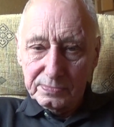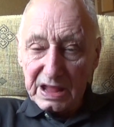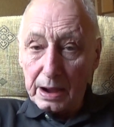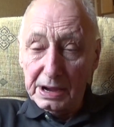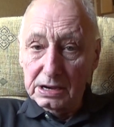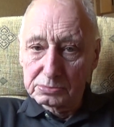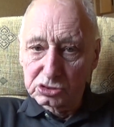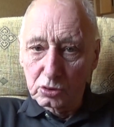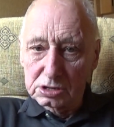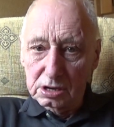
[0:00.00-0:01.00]
I mean, I'm
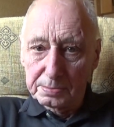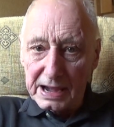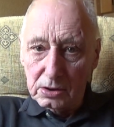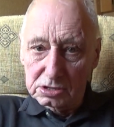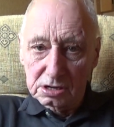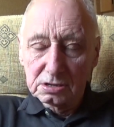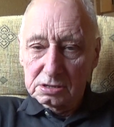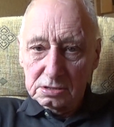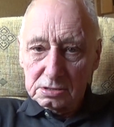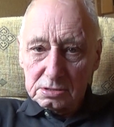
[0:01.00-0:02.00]
talking about
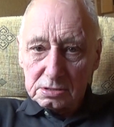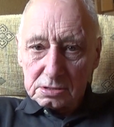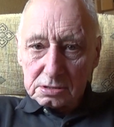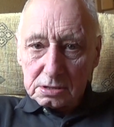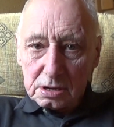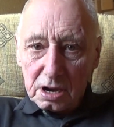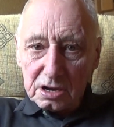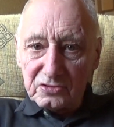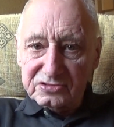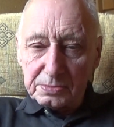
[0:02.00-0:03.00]

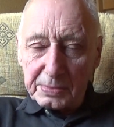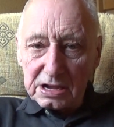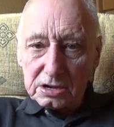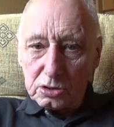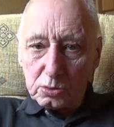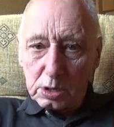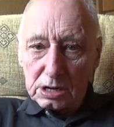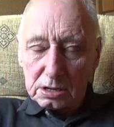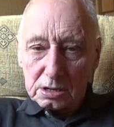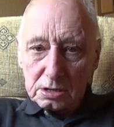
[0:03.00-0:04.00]
enough to make you
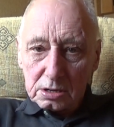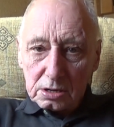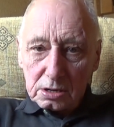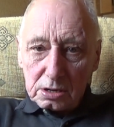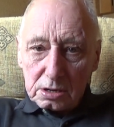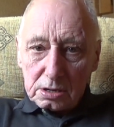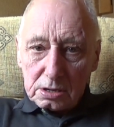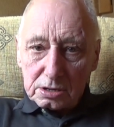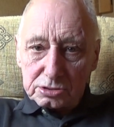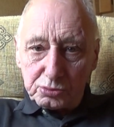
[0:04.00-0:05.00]

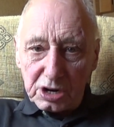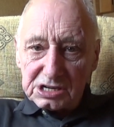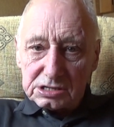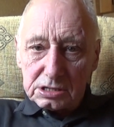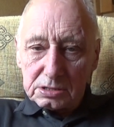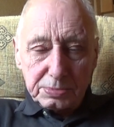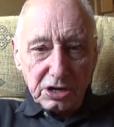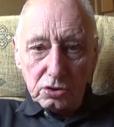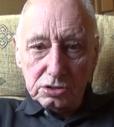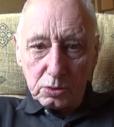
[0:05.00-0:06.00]
as rich
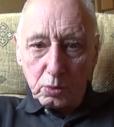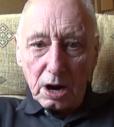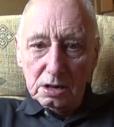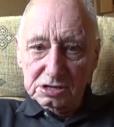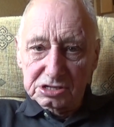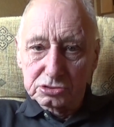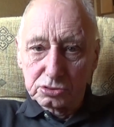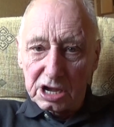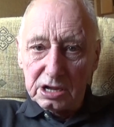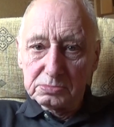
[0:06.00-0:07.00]
beyond your wildest
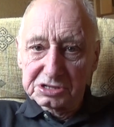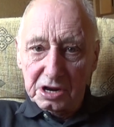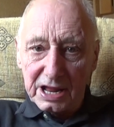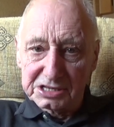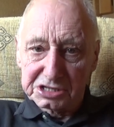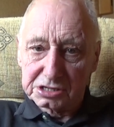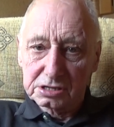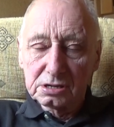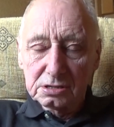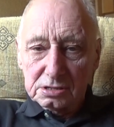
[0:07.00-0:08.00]
dreams, unless
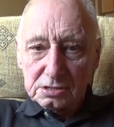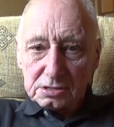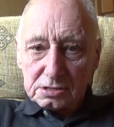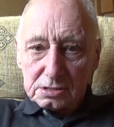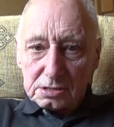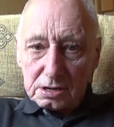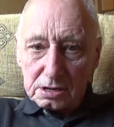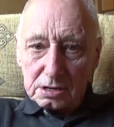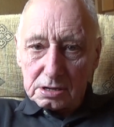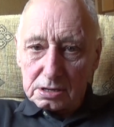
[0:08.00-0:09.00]

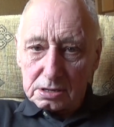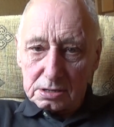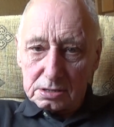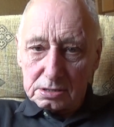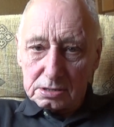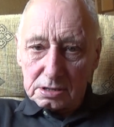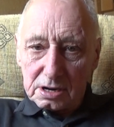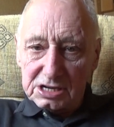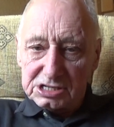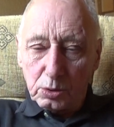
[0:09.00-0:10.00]

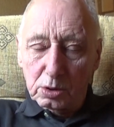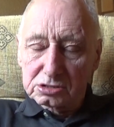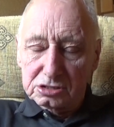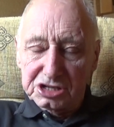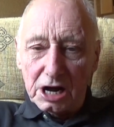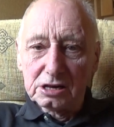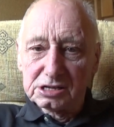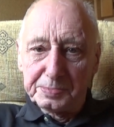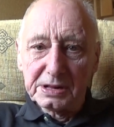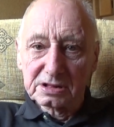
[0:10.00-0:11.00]
you want to
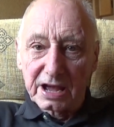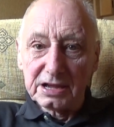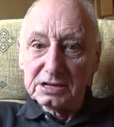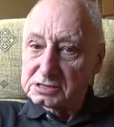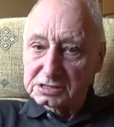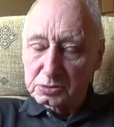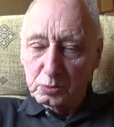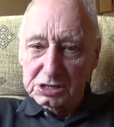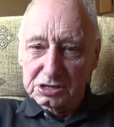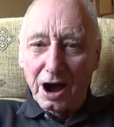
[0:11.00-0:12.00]
challenge Bill Gates,
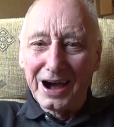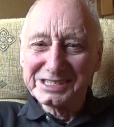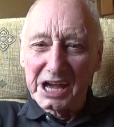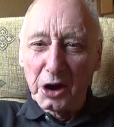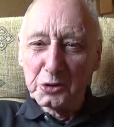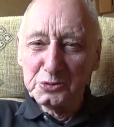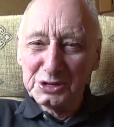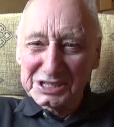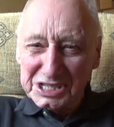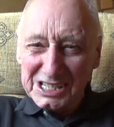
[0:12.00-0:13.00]
which I
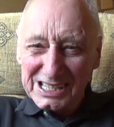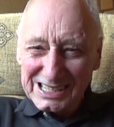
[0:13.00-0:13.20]
don't,